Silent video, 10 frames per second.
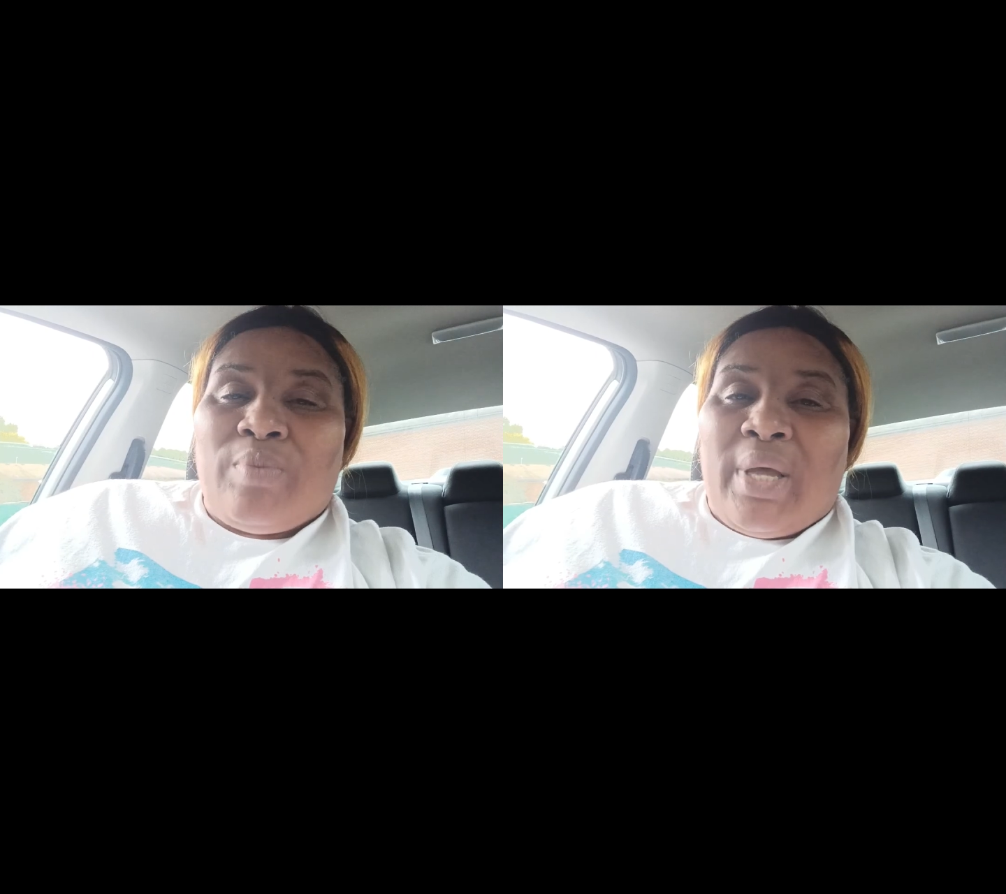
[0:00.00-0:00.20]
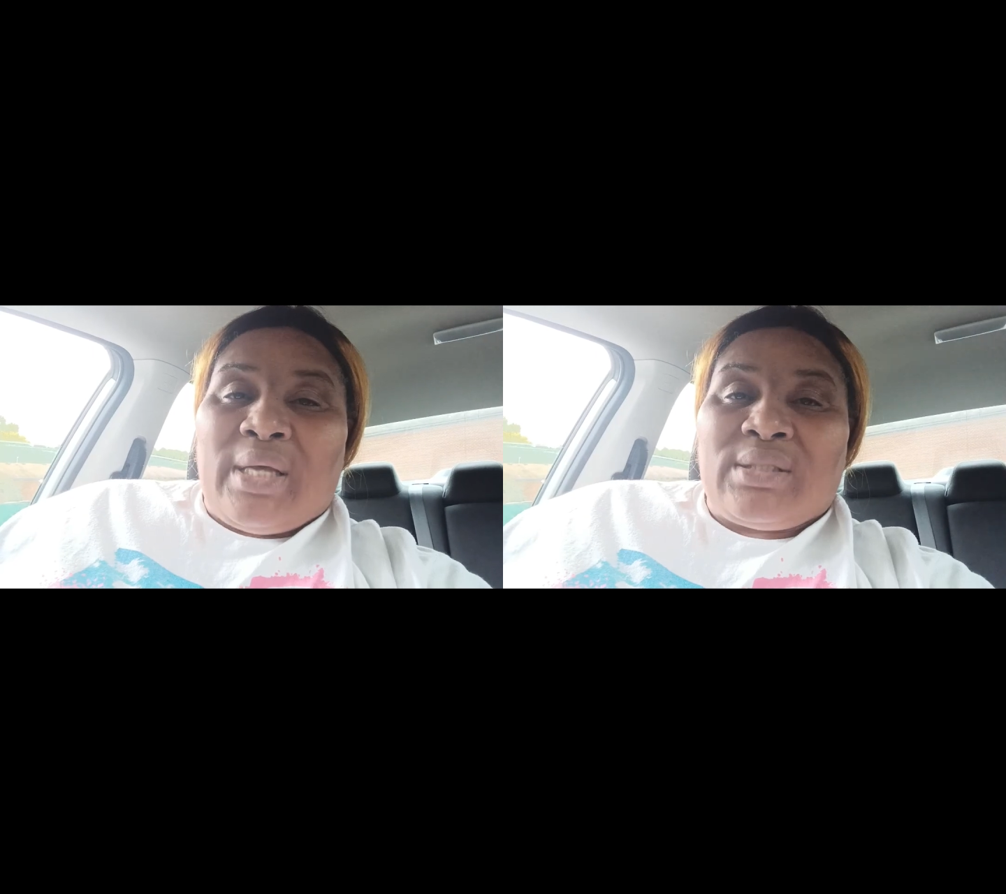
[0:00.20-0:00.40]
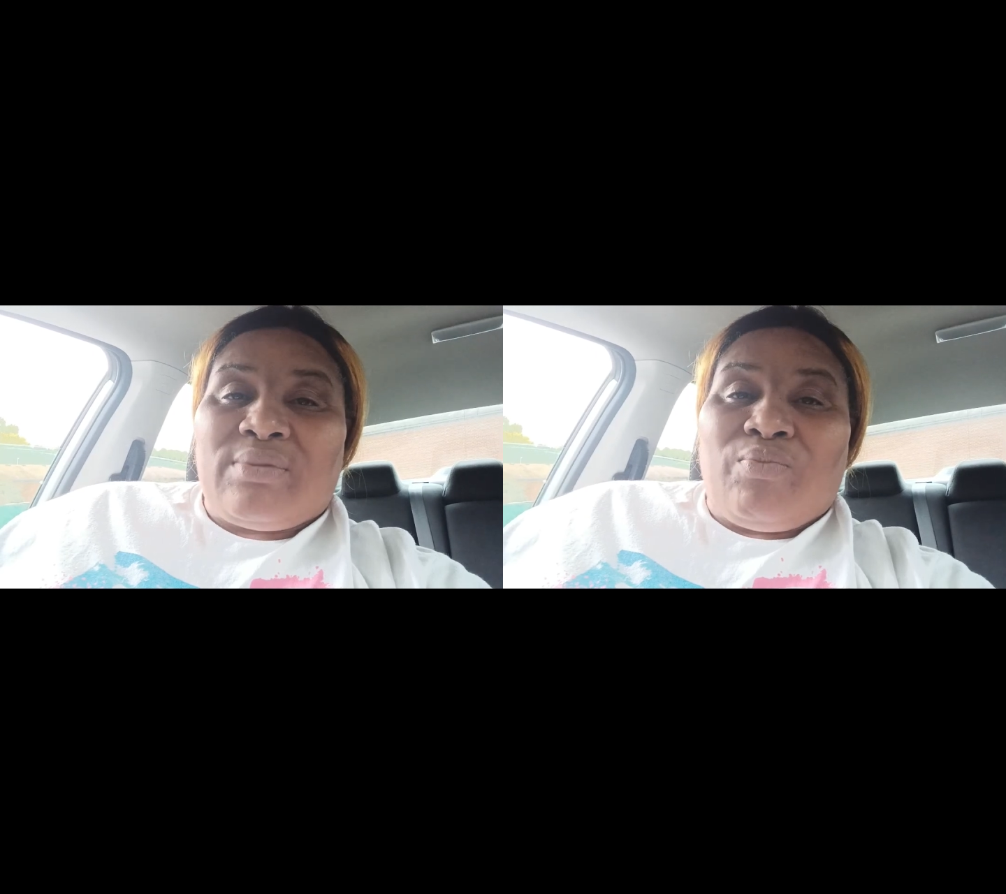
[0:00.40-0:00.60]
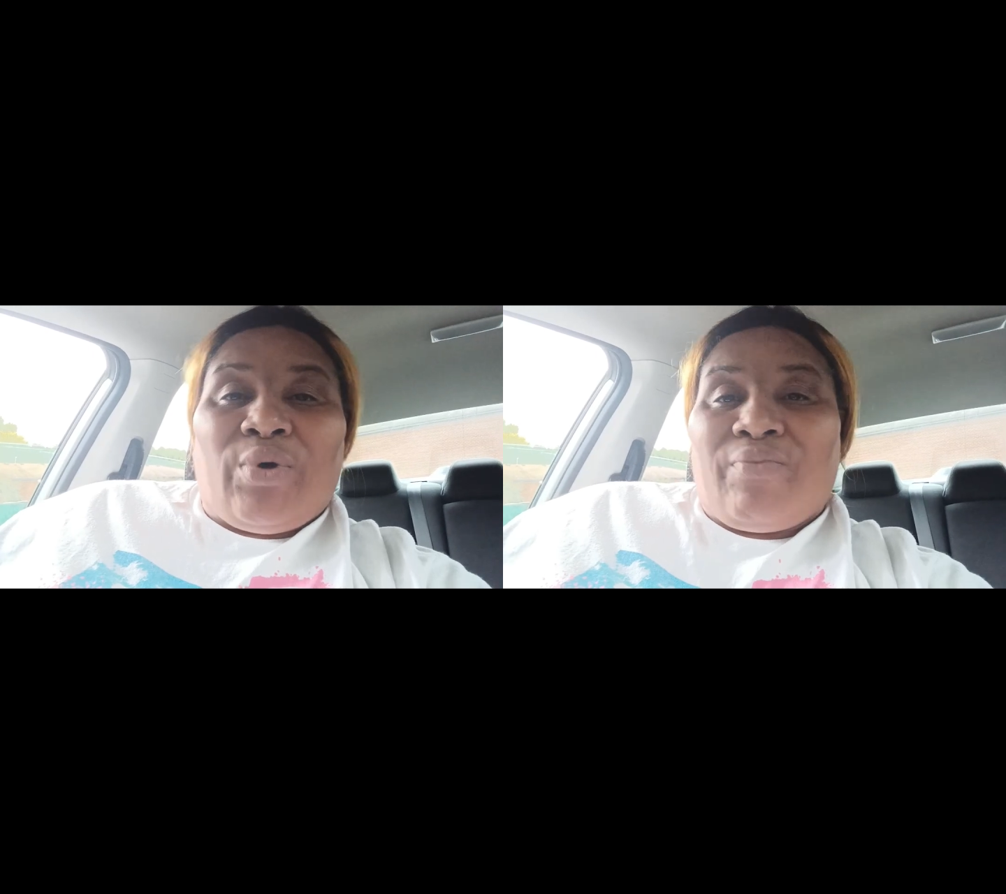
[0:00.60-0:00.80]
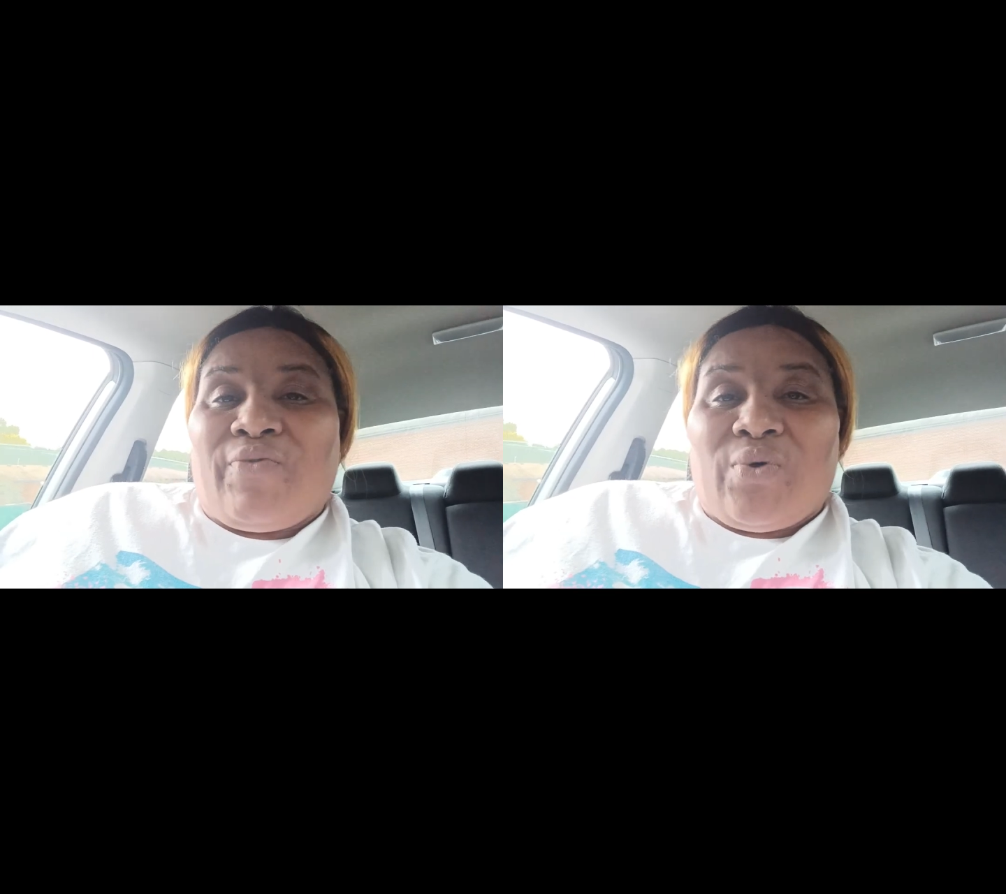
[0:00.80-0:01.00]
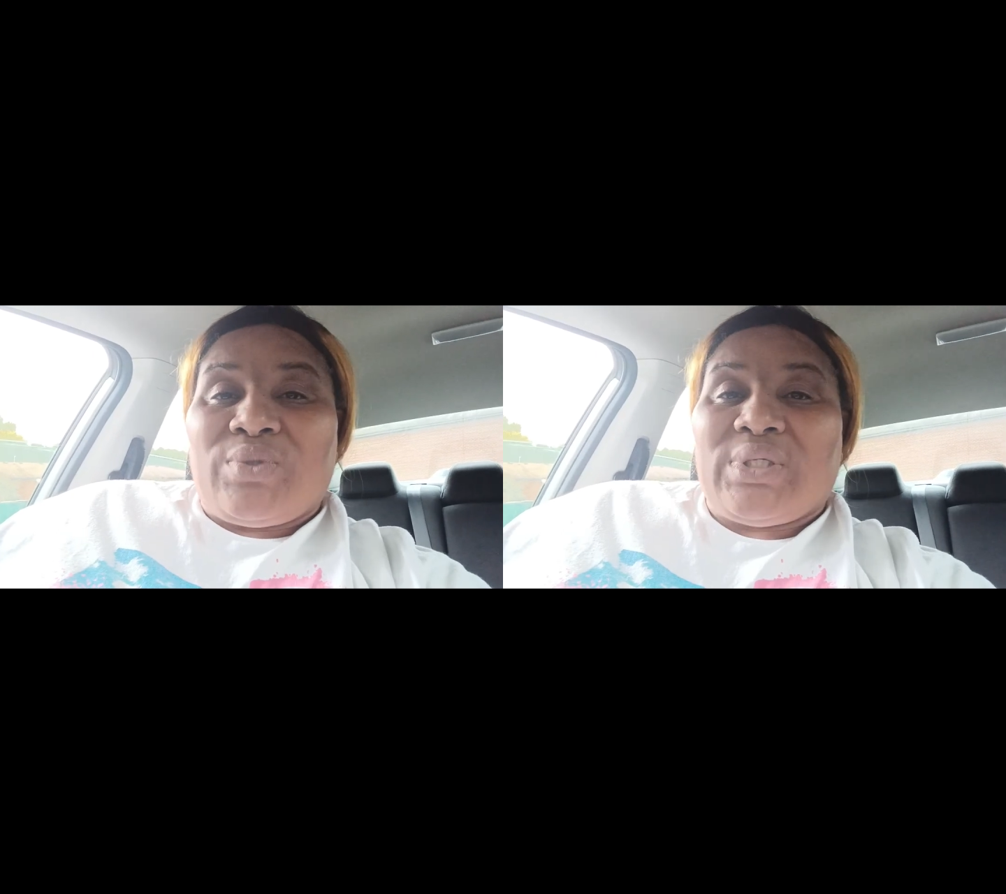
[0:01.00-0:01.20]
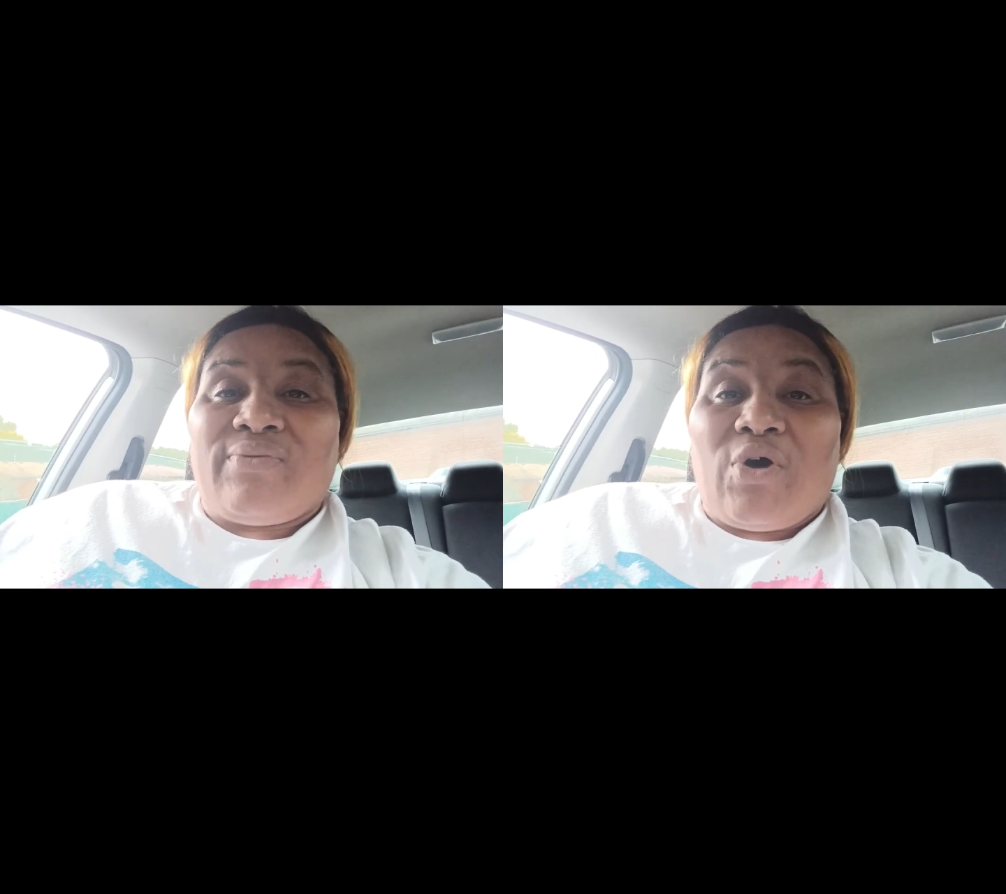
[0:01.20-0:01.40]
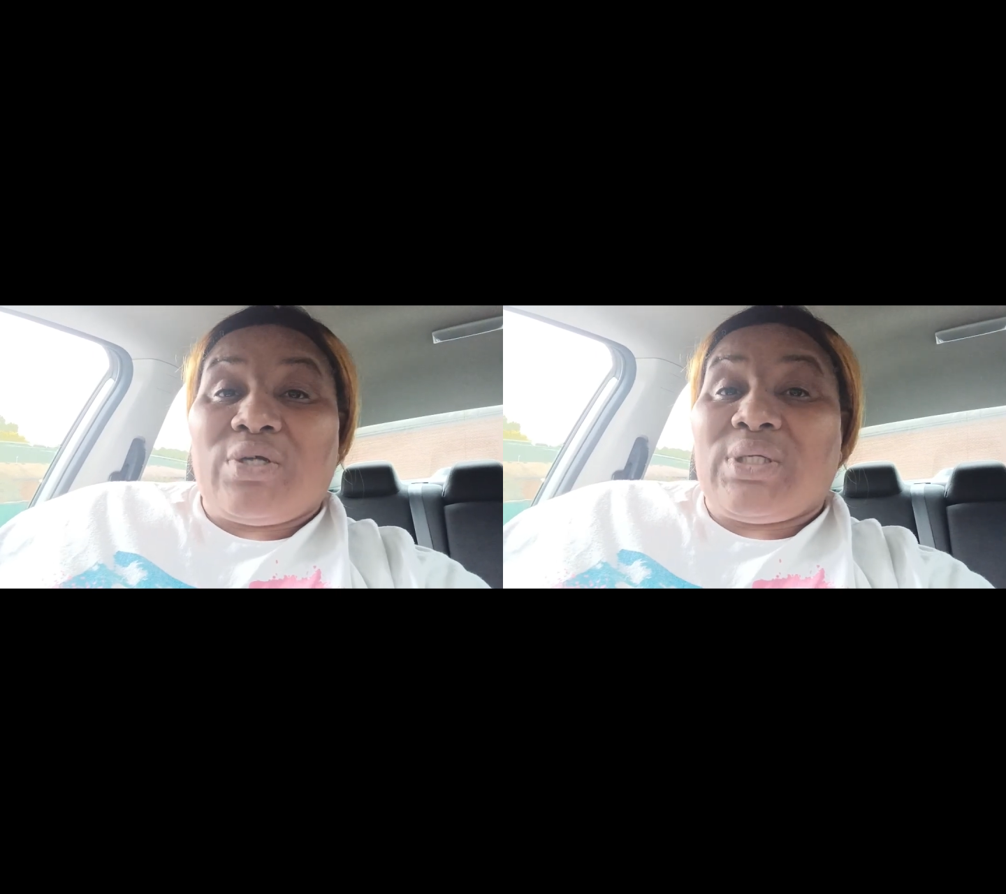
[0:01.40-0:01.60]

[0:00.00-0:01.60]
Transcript: as with folks as far